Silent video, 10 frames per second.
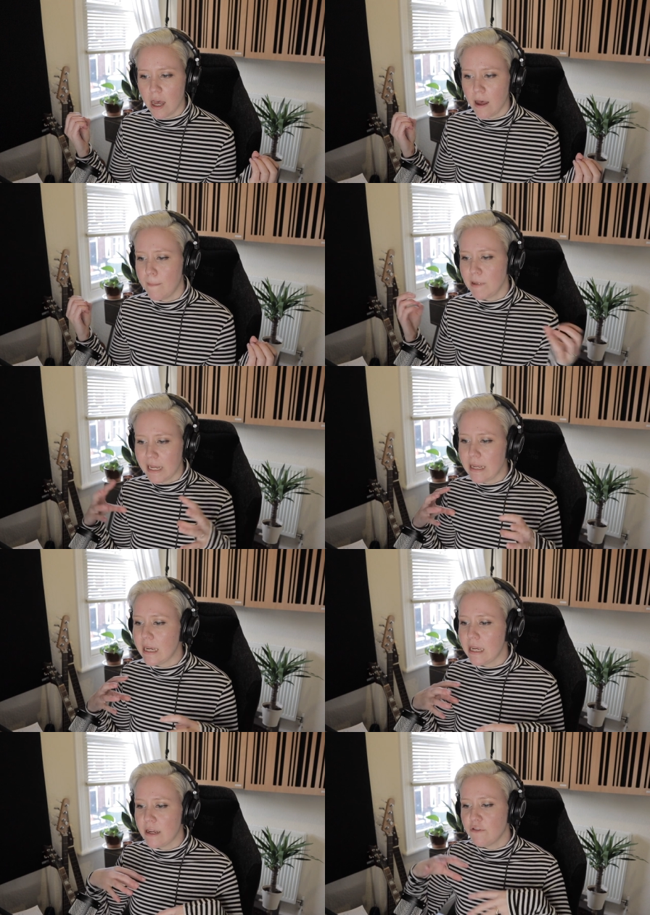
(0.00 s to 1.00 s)
uh,
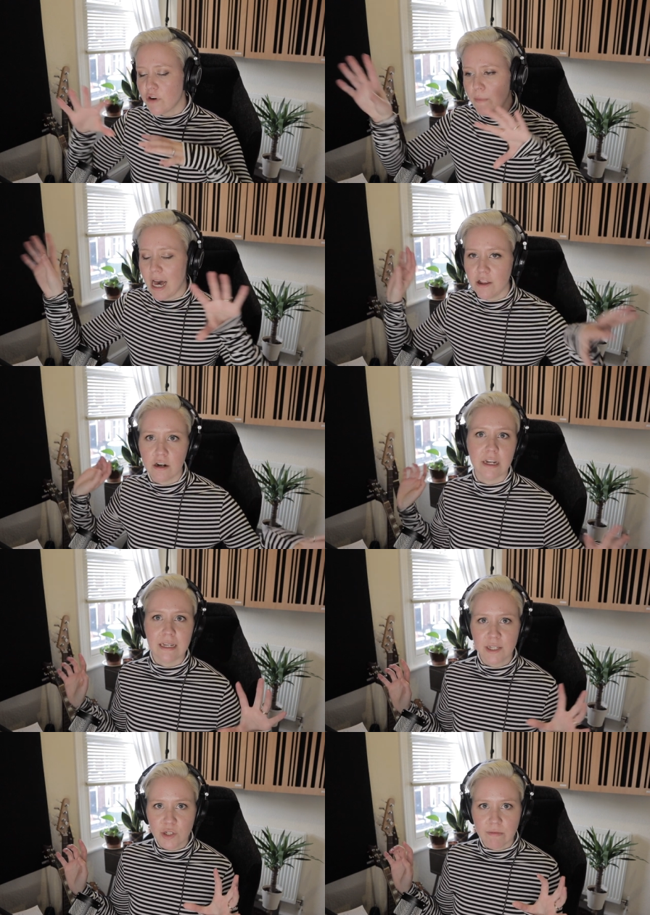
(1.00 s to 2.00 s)
bleeding from other
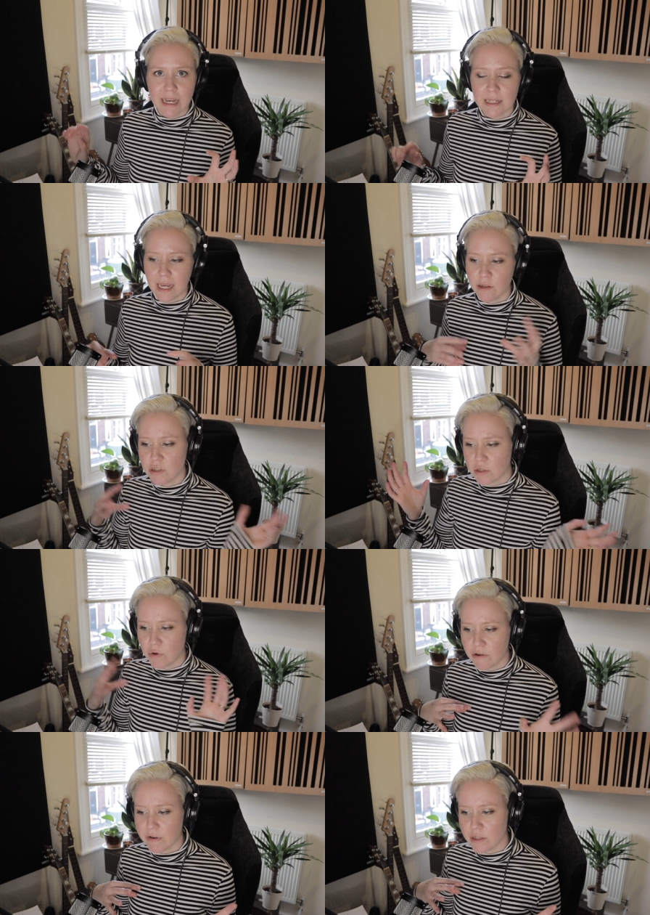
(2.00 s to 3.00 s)
instruments and you just
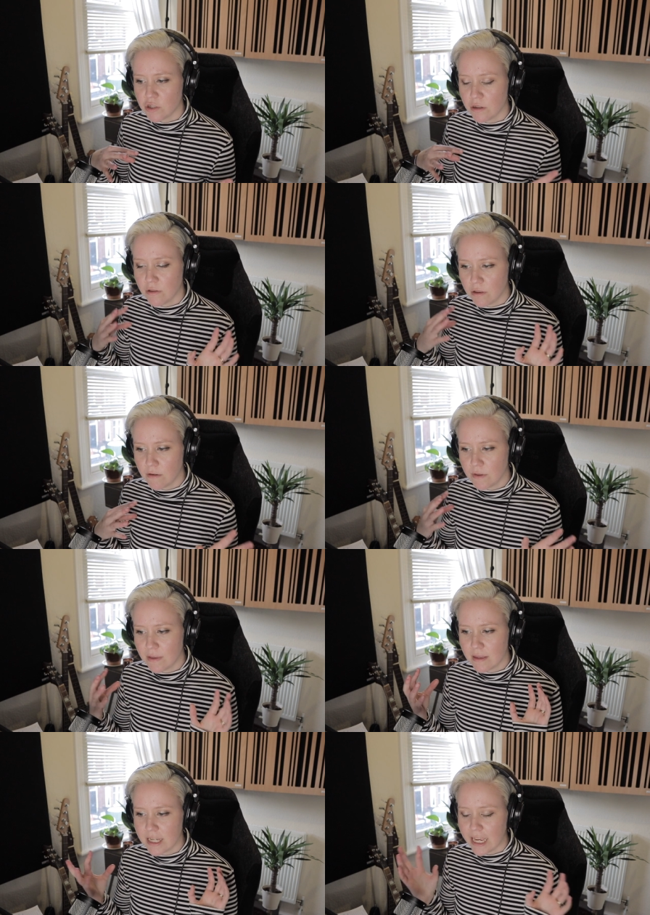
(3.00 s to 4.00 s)
want to return uh,
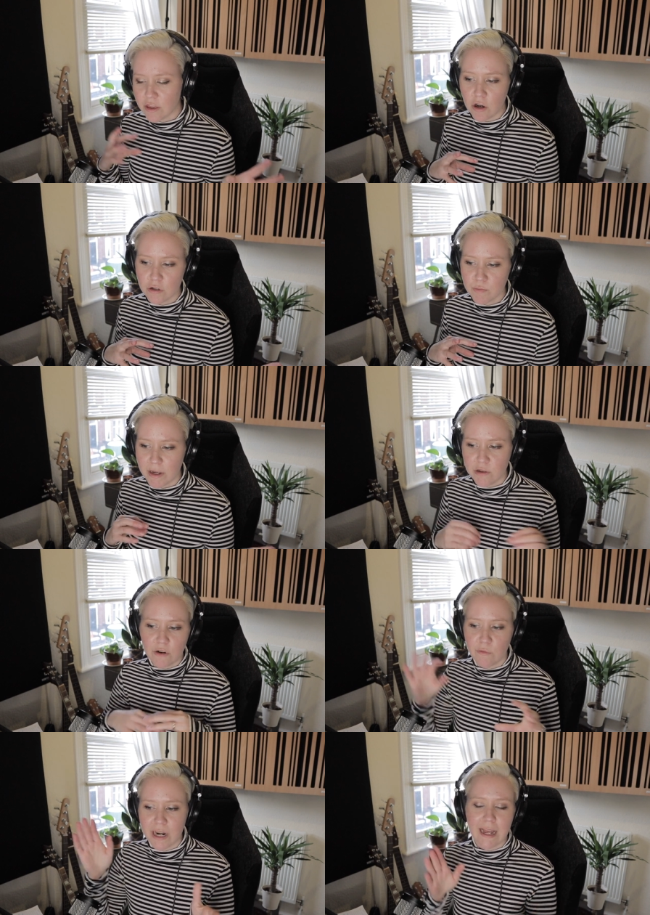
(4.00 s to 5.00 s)
take those, but you
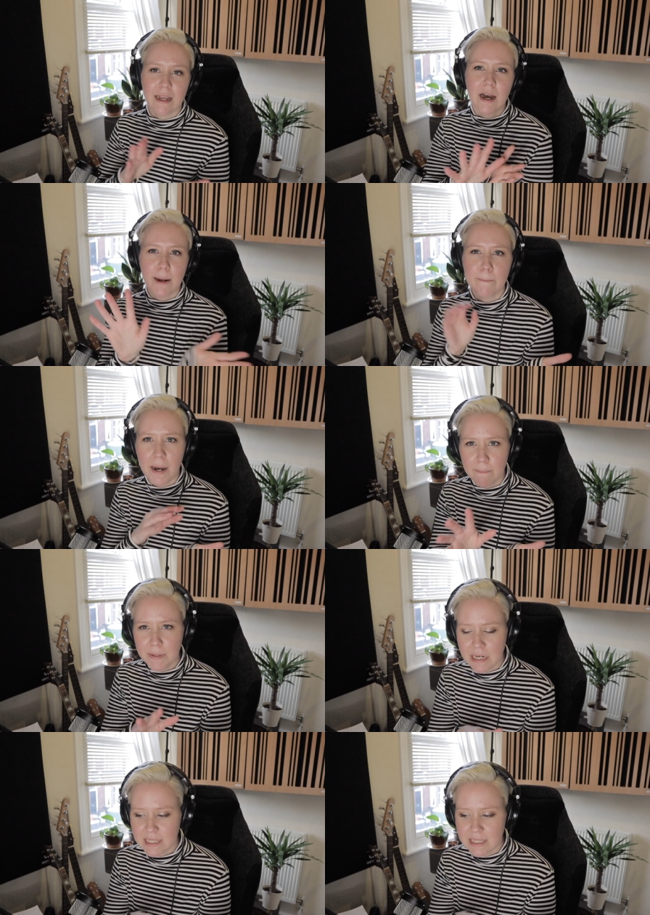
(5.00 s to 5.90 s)
don't want any kind of pumping